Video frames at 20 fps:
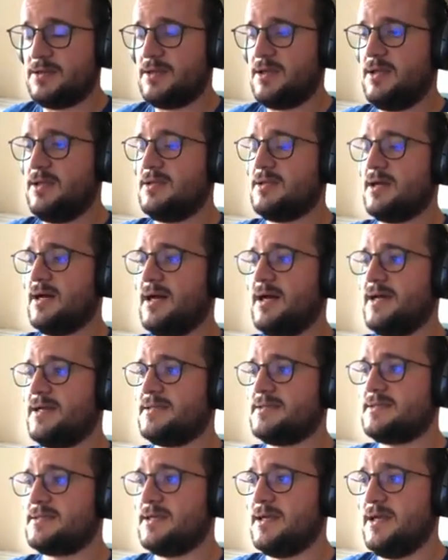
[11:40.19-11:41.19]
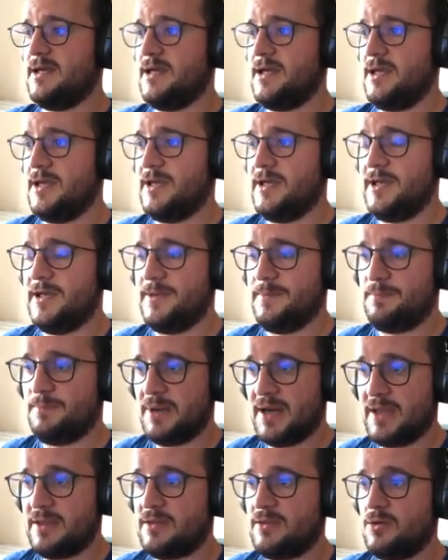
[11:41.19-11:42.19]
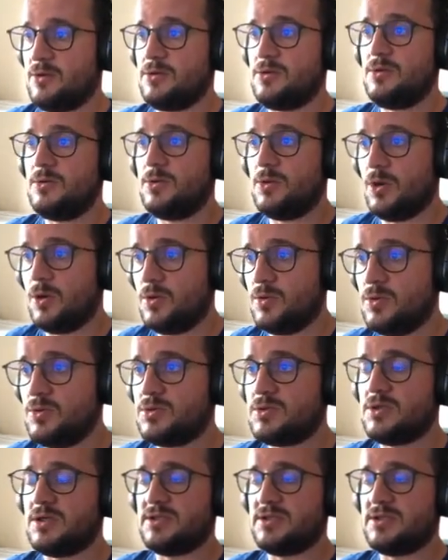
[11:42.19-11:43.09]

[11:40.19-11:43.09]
it has uh, Python, Node,